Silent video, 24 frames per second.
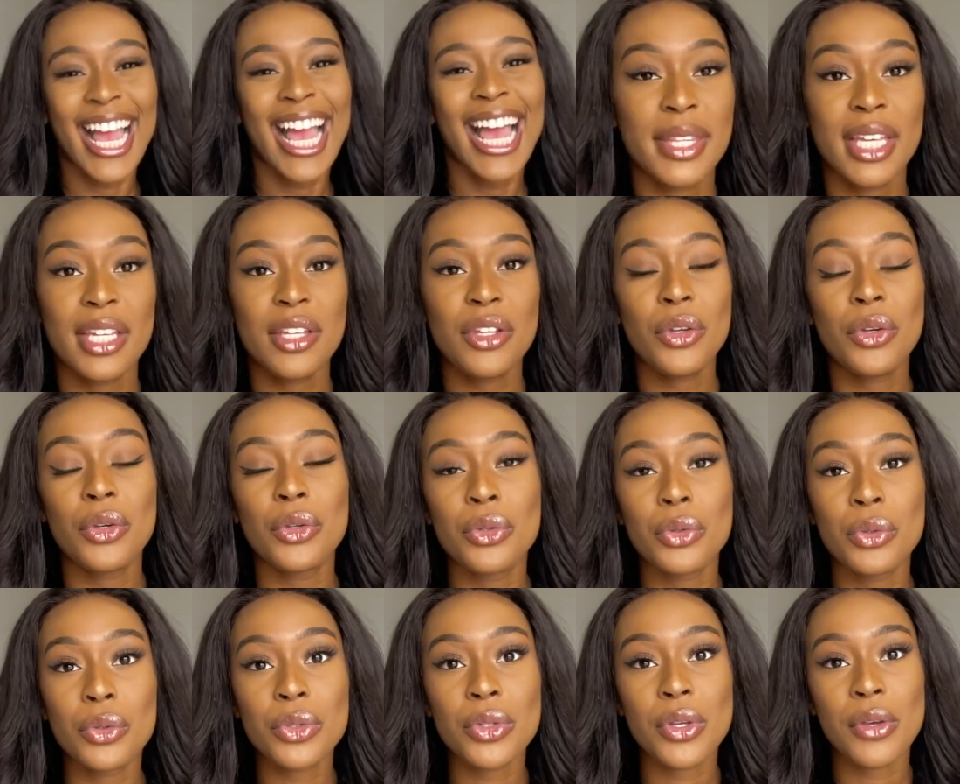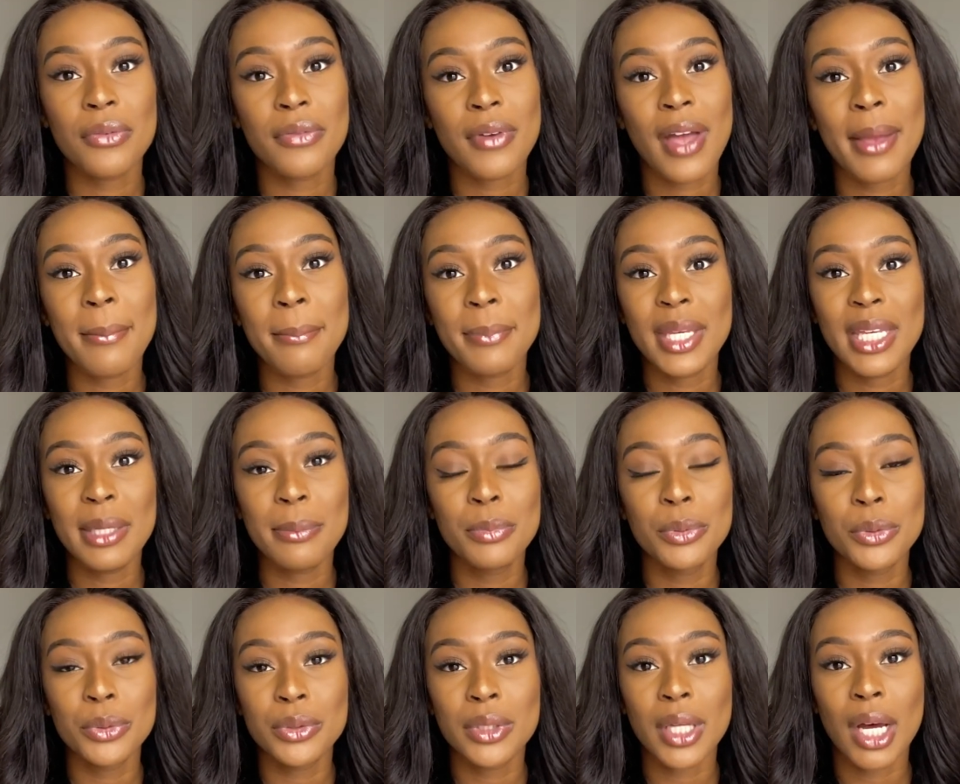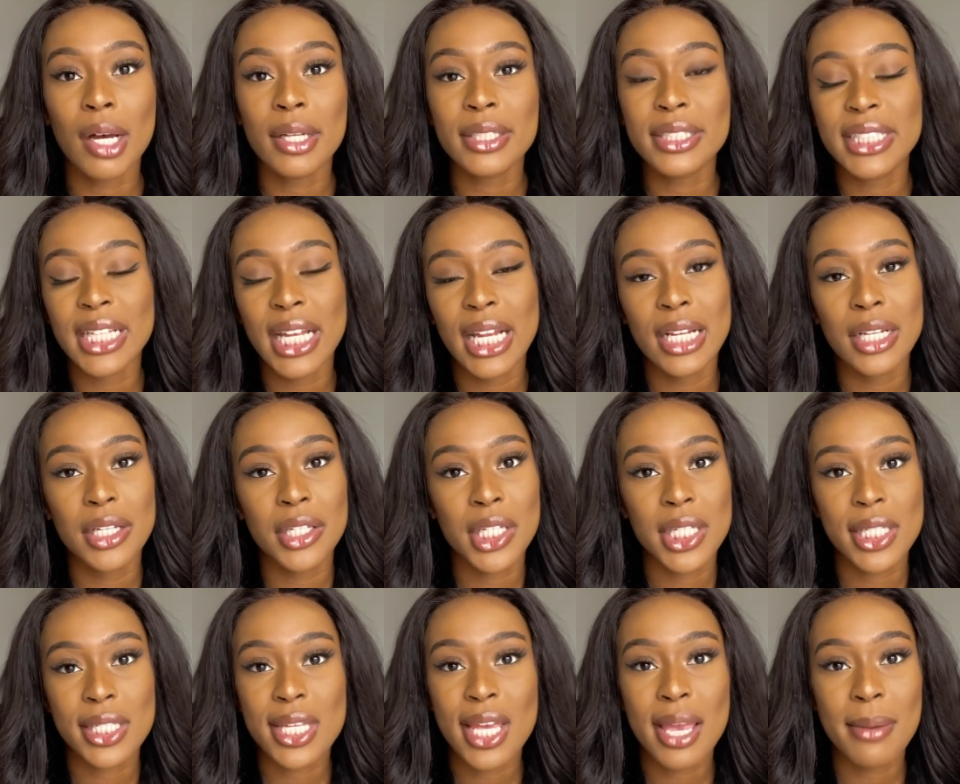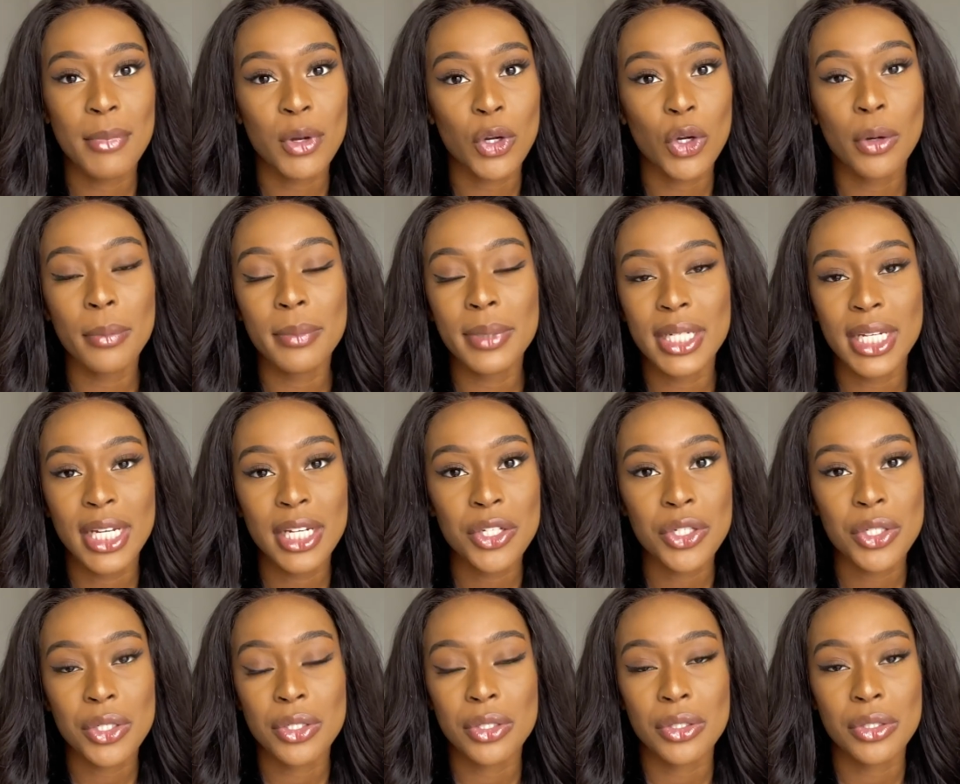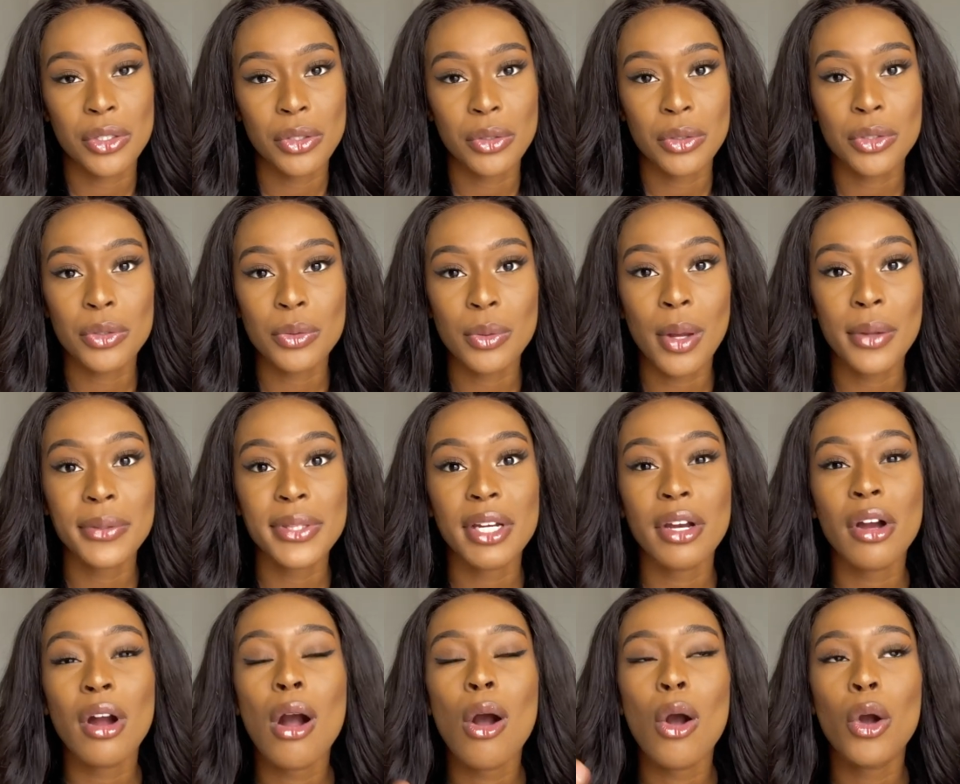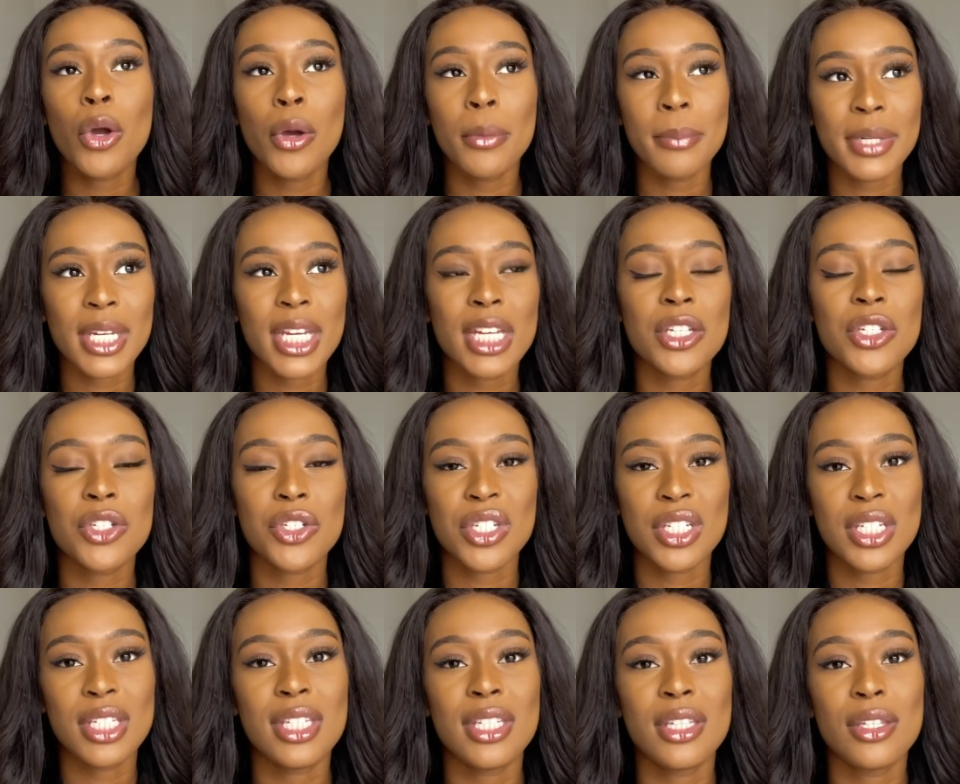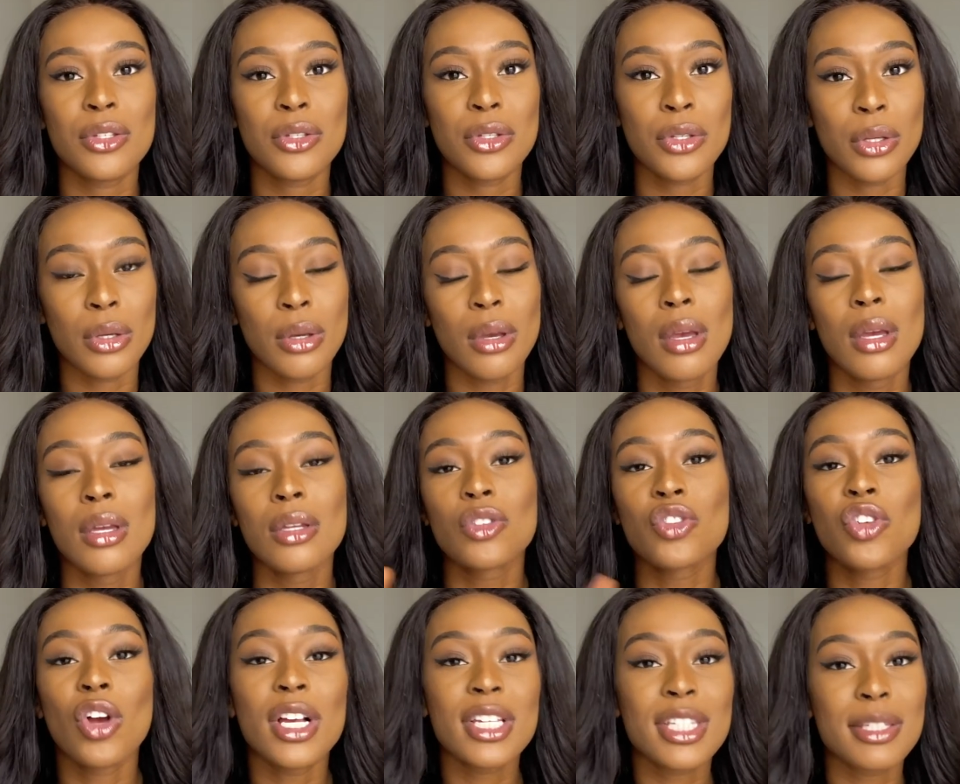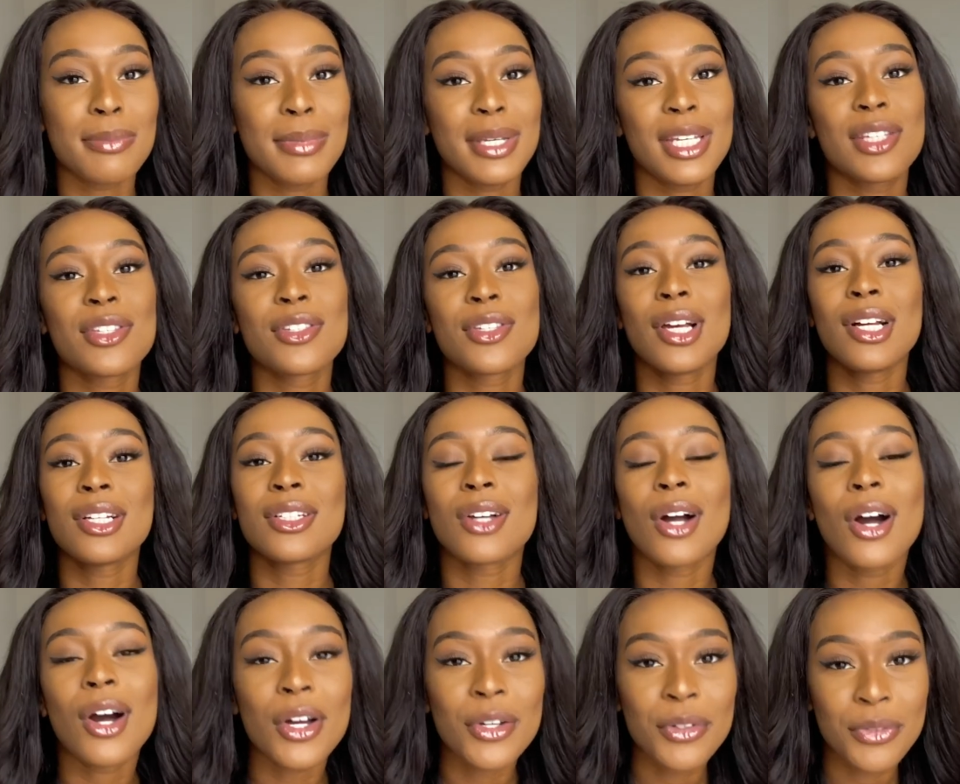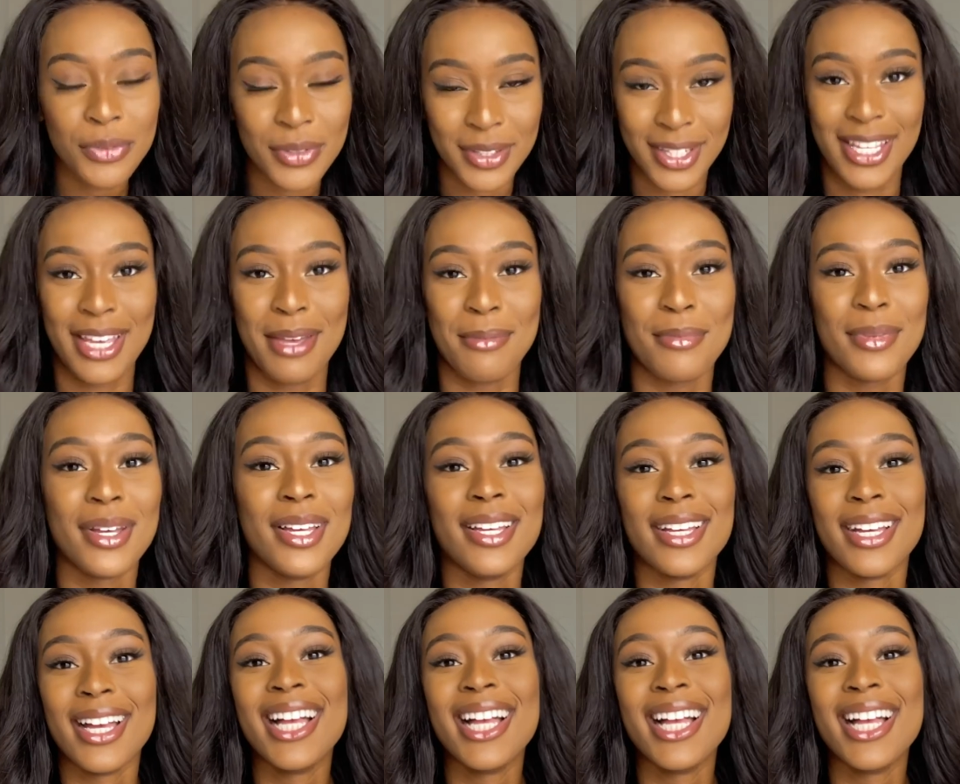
Then you could also find people that are staying in the same accommodation as you as well. There are accommodation GCs too. Trust me, search hard for them.